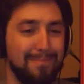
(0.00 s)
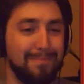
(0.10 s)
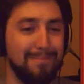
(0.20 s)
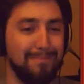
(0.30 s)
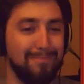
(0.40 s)

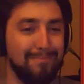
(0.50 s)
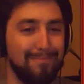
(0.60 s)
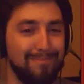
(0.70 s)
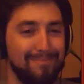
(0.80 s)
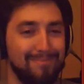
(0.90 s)

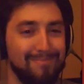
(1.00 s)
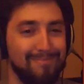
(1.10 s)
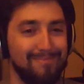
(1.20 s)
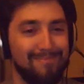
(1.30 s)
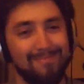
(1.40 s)

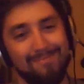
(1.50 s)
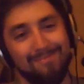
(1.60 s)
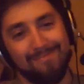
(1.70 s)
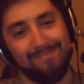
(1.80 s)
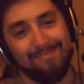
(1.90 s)

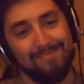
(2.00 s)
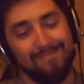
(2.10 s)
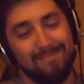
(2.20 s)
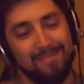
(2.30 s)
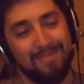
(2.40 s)

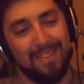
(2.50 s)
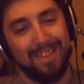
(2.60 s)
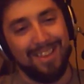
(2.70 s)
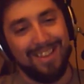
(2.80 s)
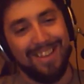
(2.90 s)

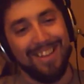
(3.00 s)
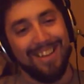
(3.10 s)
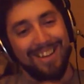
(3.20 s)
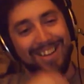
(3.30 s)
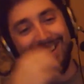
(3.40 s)

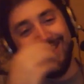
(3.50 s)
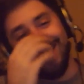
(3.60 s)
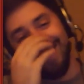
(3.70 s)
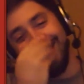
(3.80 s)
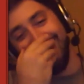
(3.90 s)

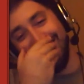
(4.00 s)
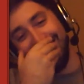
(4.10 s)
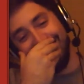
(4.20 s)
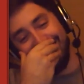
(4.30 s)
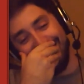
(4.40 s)

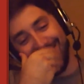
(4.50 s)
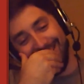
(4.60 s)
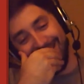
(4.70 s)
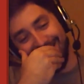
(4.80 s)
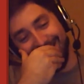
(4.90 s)

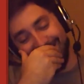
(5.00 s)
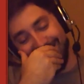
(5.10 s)
No words are spoken by the person on screen.